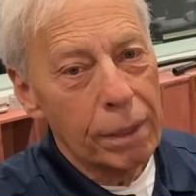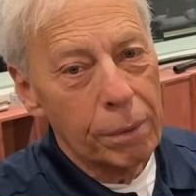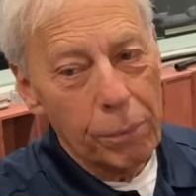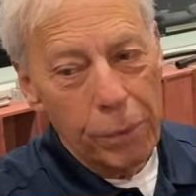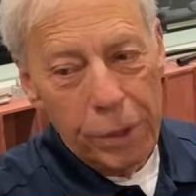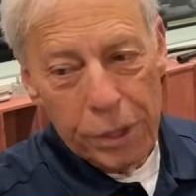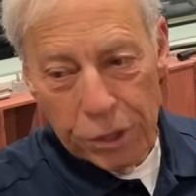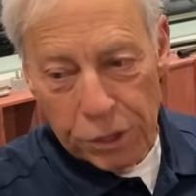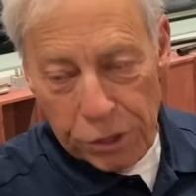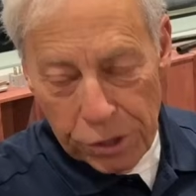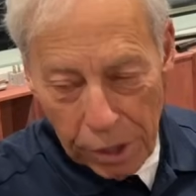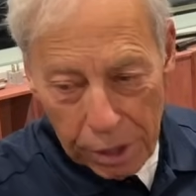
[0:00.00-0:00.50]

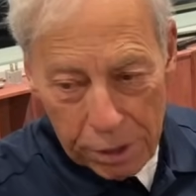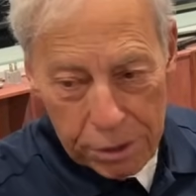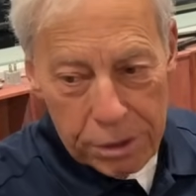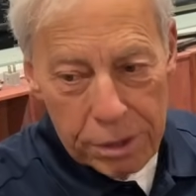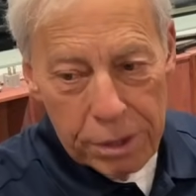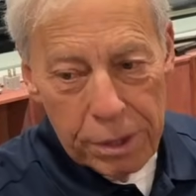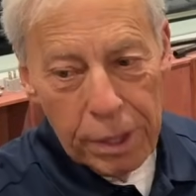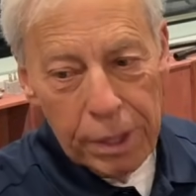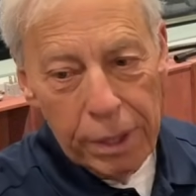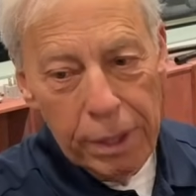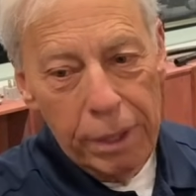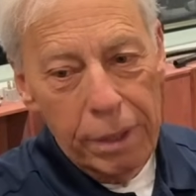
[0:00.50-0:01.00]
We just
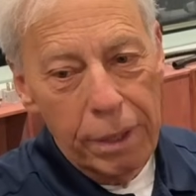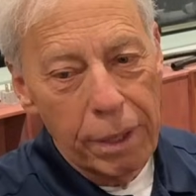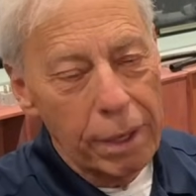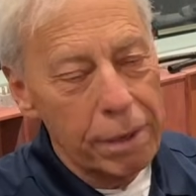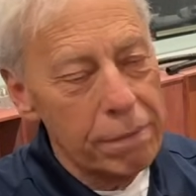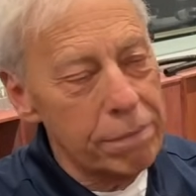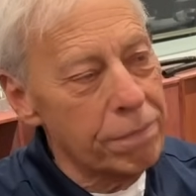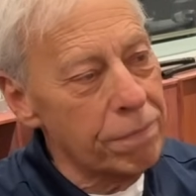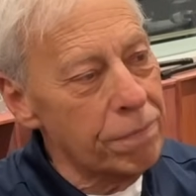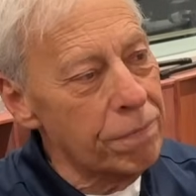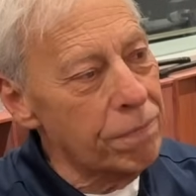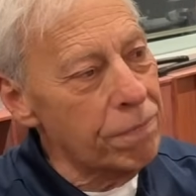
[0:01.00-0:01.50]
did a
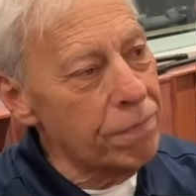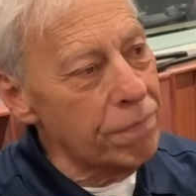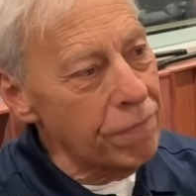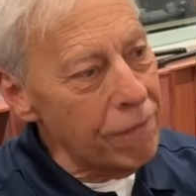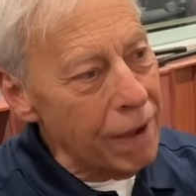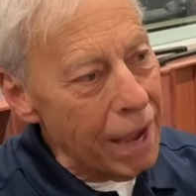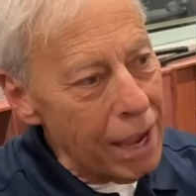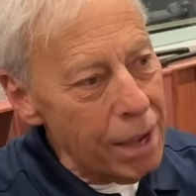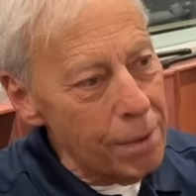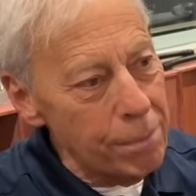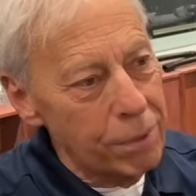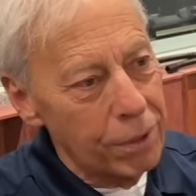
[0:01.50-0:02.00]

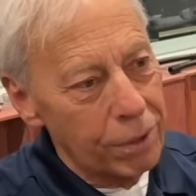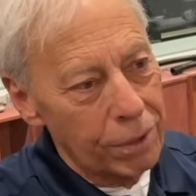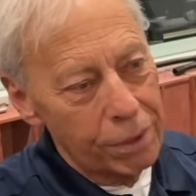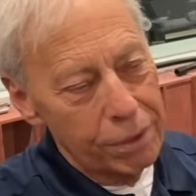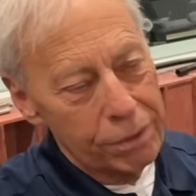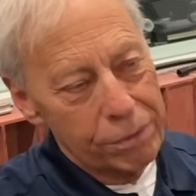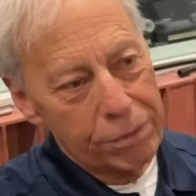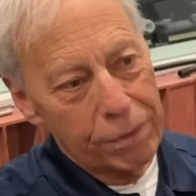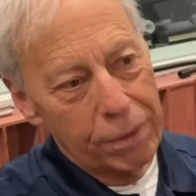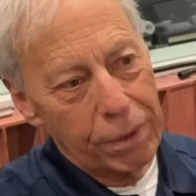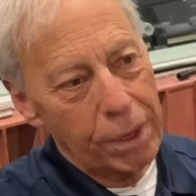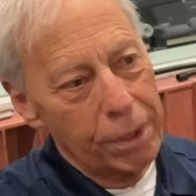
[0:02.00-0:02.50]

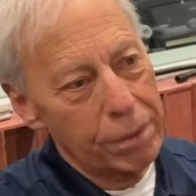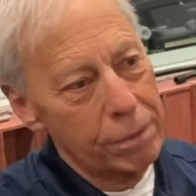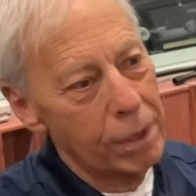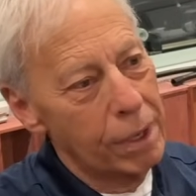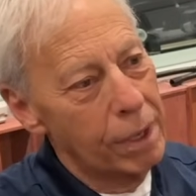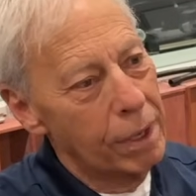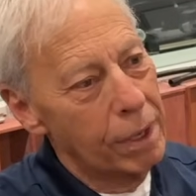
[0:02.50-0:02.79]
fabulous uh,